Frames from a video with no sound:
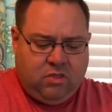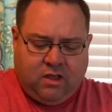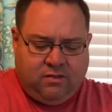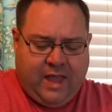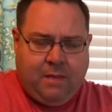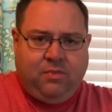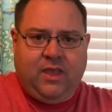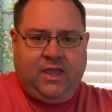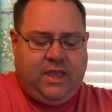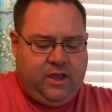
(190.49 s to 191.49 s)
Same
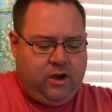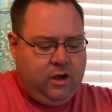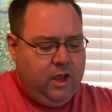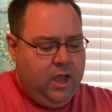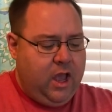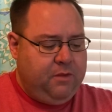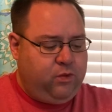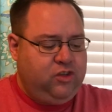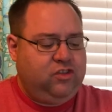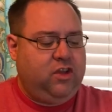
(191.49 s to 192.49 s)
thing here. Um, so
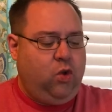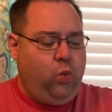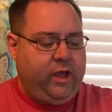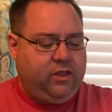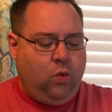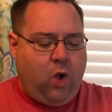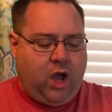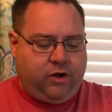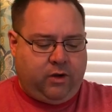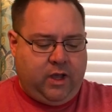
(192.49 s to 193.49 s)
it's just going to wick the
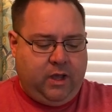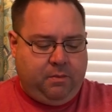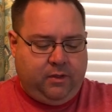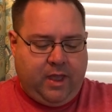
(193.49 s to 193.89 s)
water up